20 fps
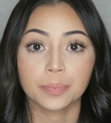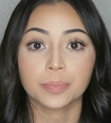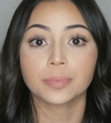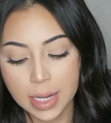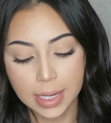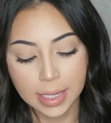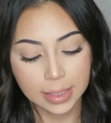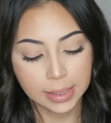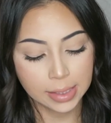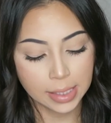
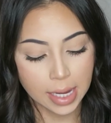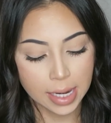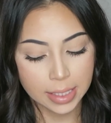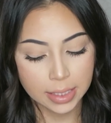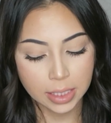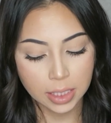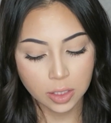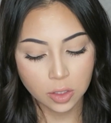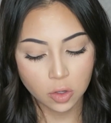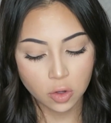It's
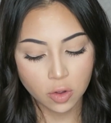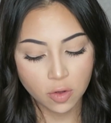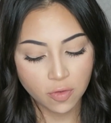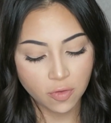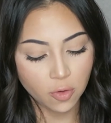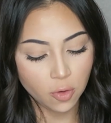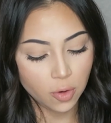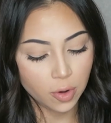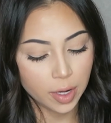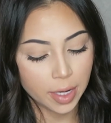ideal
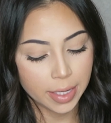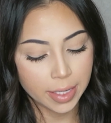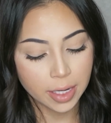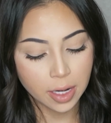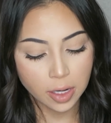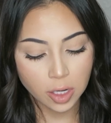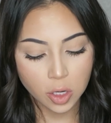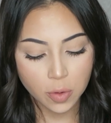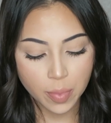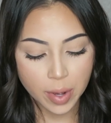for
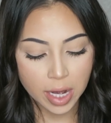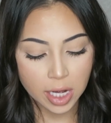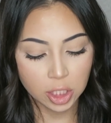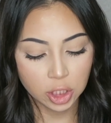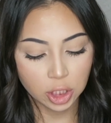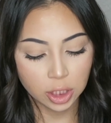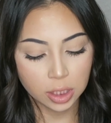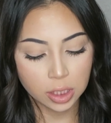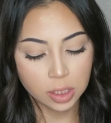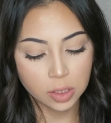younger
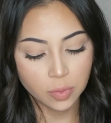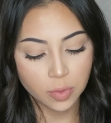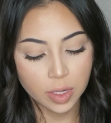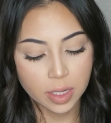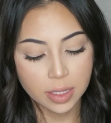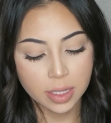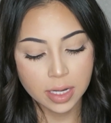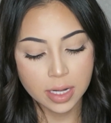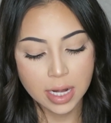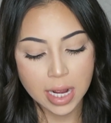patients
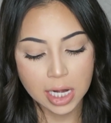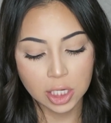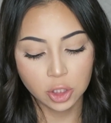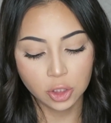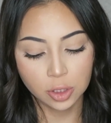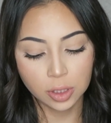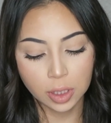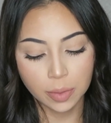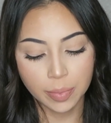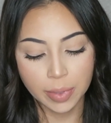with
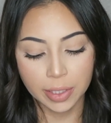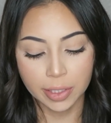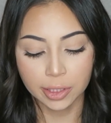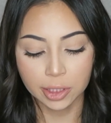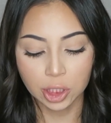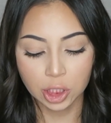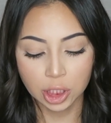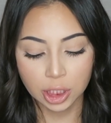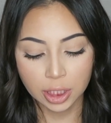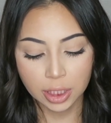naturally
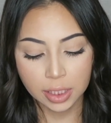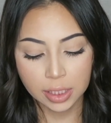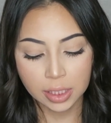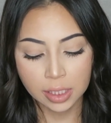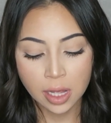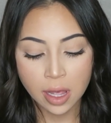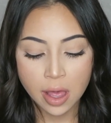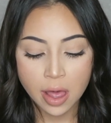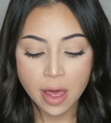bigger cheeks